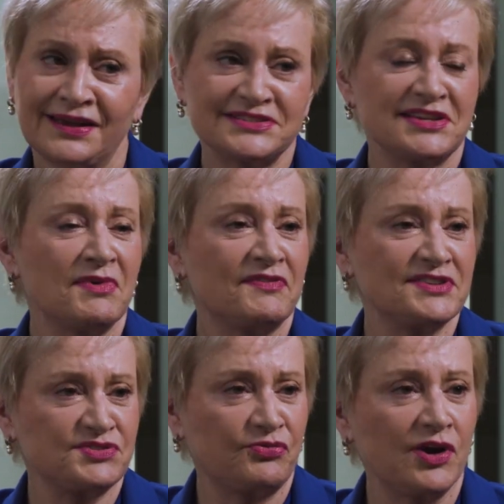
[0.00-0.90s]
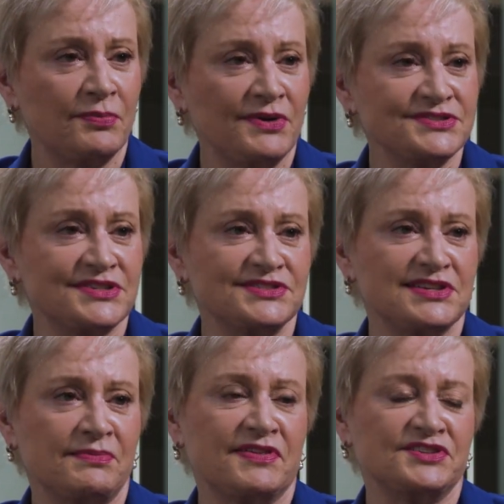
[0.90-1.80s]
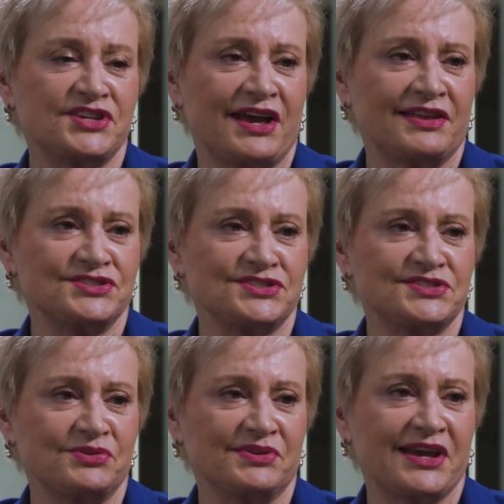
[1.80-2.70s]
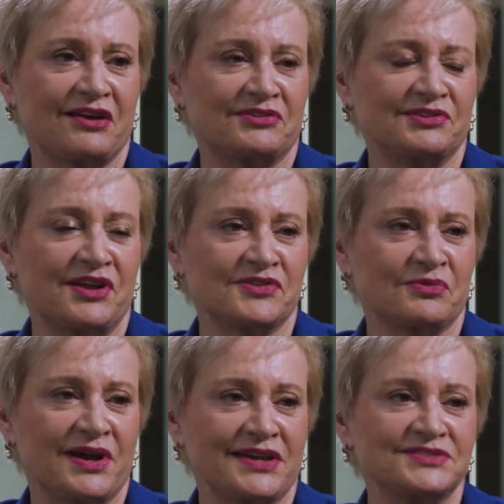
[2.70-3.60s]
some of its foibles and some of the challenges you encounter along the way.